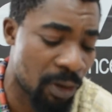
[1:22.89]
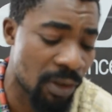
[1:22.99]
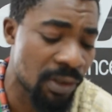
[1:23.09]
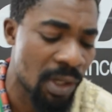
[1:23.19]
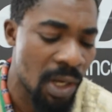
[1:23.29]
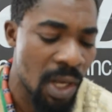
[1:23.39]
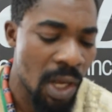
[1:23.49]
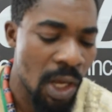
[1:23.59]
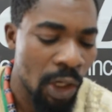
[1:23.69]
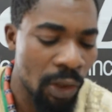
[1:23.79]
Because,
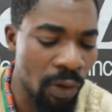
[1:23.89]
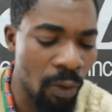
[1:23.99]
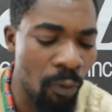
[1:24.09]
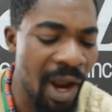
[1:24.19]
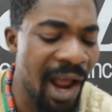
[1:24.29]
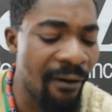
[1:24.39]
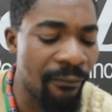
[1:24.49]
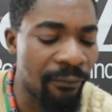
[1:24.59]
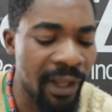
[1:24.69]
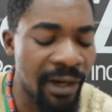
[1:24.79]
you know,
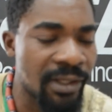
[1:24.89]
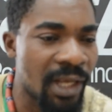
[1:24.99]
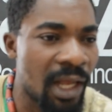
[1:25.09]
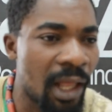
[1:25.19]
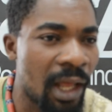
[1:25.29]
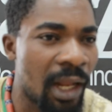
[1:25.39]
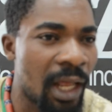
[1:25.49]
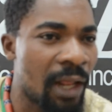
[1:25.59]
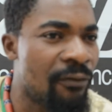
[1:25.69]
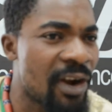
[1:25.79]
there is
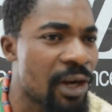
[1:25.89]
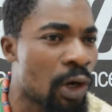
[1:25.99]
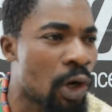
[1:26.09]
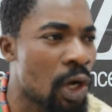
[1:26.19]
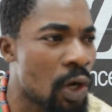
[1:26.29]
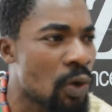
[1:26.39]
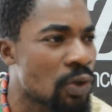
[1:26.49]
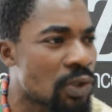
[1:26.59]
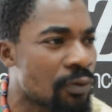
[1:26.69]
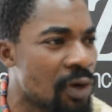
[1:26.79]
a very
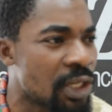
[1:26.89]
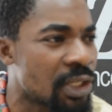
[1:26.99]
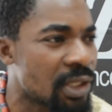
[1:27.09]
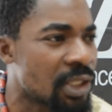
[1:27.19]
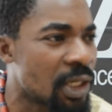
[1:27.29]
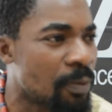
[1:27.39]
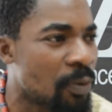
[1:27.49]
close relationship